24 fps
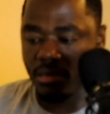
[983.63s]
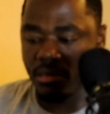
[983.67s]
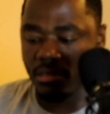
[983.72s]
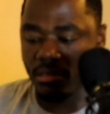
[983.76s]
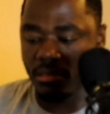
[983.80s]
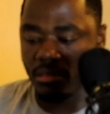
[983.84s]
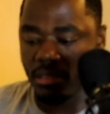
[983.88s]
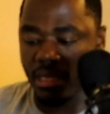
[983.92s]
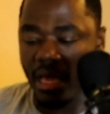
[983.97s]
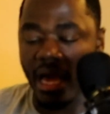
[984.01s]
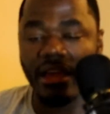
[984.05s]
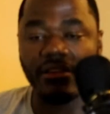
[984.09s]

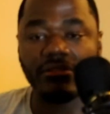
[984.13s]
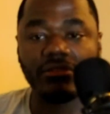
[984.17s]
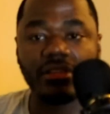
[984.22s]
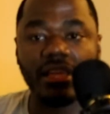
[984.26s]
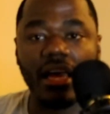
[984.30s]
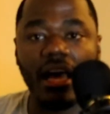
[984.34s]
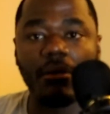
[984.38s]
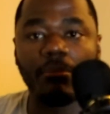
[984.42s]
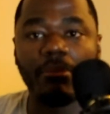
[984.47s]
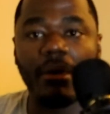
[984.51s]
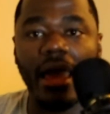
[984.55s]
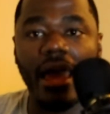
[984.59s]

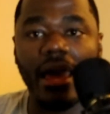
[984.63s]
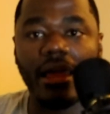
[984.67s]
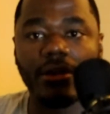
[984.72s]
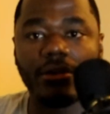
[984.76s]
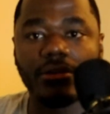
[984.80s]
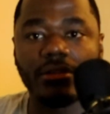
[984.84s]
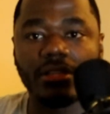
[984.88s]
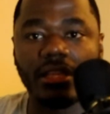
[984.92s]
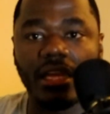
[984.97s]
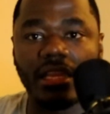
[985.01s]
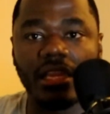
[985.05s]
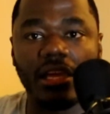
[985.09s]
lifestyle
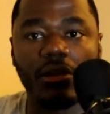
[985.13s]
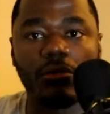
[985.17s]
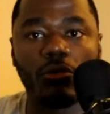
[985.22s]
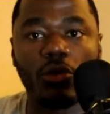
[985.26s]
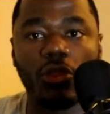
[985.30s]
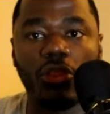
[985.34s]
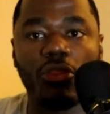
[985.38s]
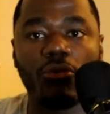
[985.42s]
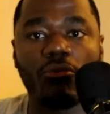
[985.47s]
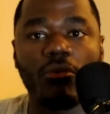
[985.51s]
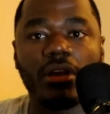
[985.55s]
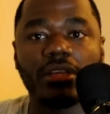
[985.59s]
patterns that they were
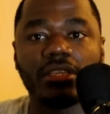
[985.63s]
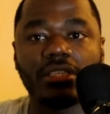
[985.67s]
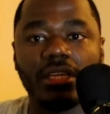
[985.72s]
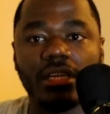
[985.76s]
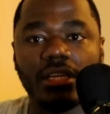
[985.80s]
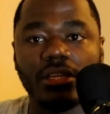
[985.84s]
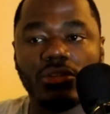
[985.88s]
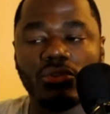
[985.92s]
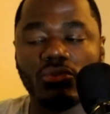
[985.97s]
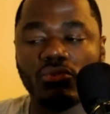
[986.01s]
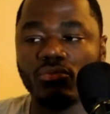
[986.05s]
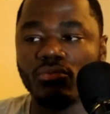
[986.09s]
thrust
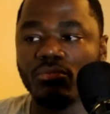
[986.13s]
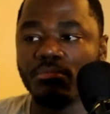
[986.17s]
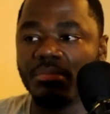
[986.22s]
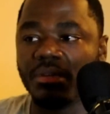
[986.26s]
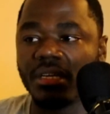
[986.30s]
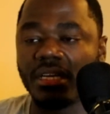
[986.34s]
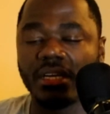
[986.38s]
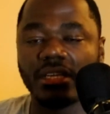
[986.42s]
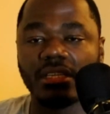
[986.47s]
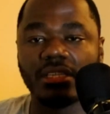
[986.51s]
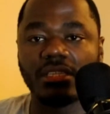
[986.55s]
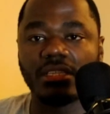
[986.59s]
into
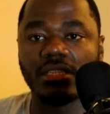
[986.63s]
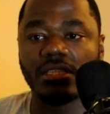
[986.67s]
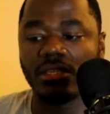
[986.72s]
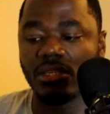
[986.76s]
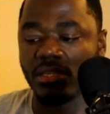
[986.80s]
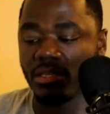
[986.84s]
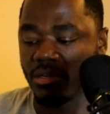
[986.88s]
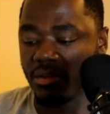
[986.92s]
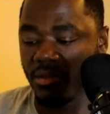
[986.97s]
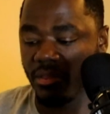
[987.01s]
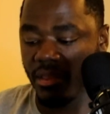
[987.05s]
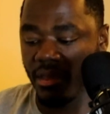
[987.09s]
because,
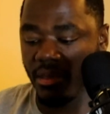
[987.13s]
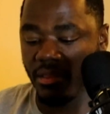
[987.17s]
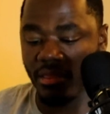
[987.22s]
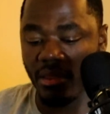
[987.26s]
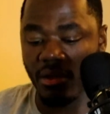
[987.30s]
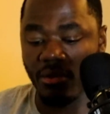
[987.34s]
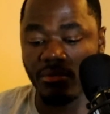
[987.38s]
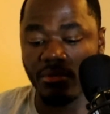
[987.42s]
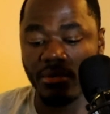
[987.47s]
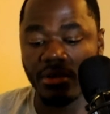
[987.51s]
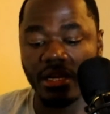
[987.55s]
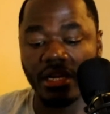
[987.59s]
they
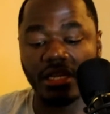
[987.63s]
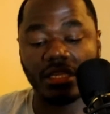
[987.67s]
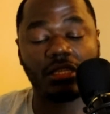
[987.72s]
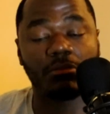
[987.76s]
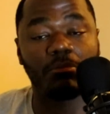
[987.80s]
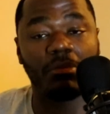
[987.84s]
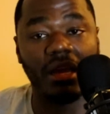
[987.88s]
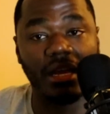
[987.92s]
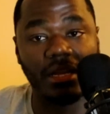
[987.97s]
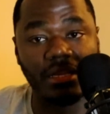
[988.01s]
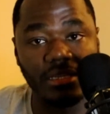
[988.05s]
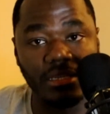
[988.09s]
weren't
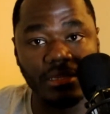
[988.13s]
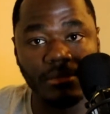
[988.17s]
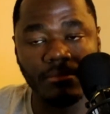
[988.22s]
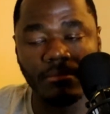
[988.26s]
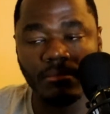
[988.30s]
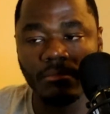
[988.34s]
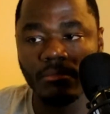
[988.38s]
expecting,